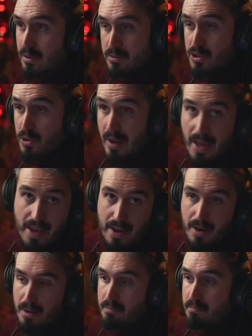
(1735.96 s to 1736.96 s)
to
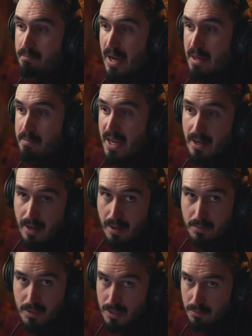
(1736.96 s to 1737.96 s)
layer my main
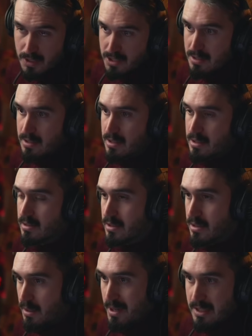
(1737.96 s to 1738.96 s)
library, which is
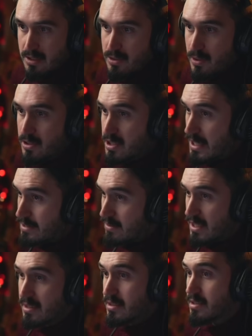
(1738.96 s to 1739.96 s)
Cinematic Studio
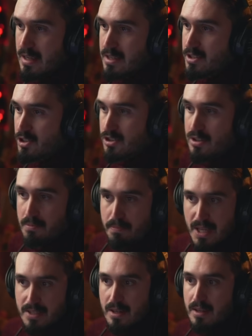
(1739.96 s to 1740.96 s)
Series, is just to
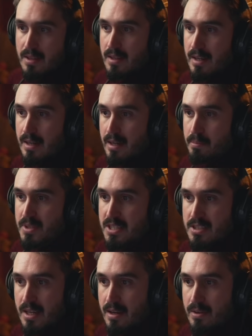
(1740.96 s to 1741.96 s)
basically thicken up the
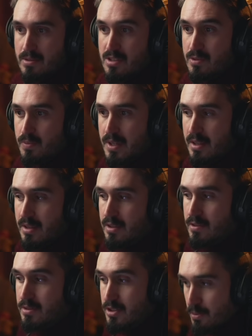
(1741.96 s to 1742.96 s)
sounds with
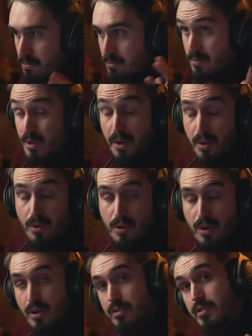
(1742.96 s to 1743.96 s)
some real
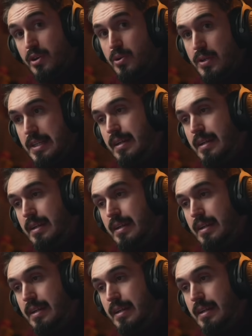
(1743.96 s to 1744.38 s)
recording